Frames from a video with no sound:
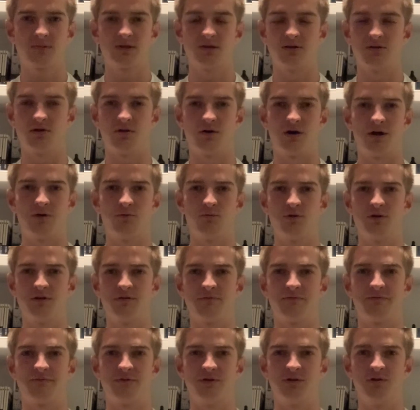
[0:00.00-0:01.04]
I wouldn't
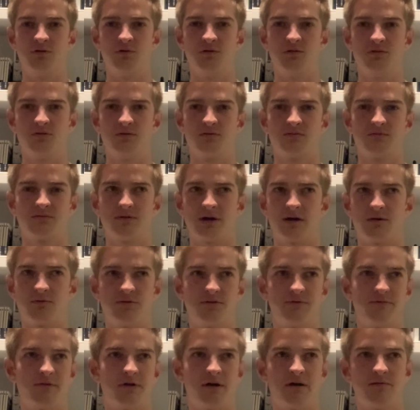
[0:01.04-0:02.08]
feel
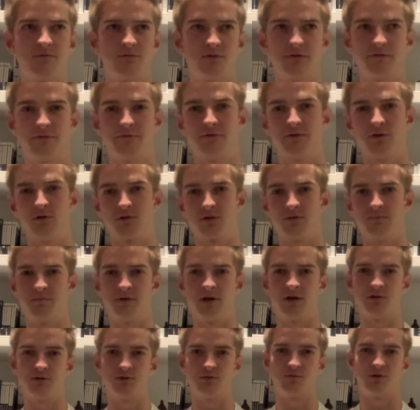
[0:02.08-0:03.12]

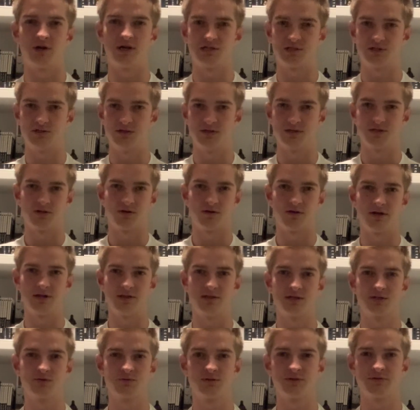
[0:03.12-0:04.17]
compelled to watch this, all right?
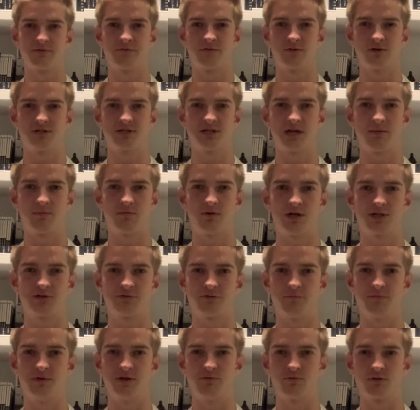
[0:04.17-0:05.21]
This was a first-time watch for
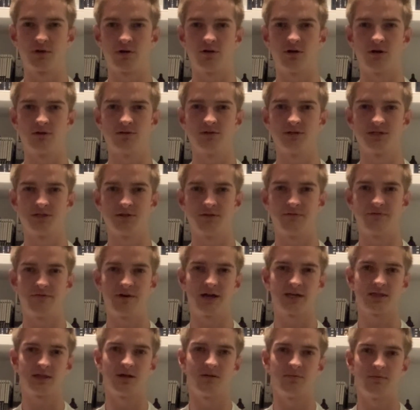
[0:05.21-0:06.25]
me, regardless of the
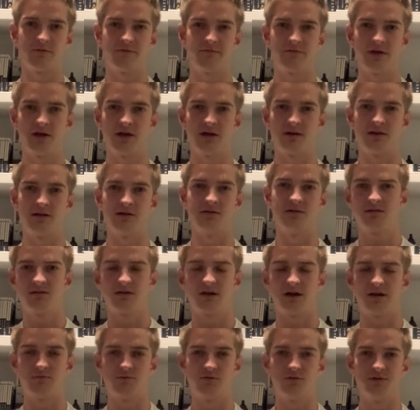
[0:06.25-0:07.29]
fact that I'm a fan, and
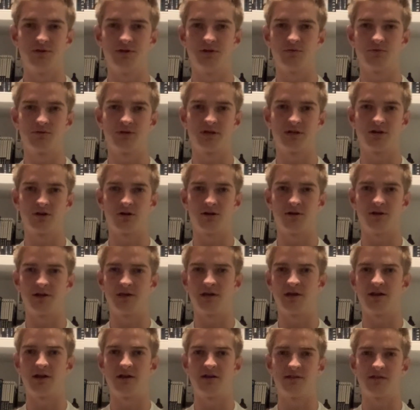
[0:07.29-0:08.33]
I really don't think you're going to
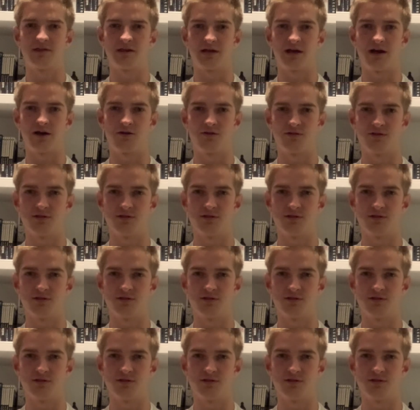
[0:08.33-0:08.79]
get anything out of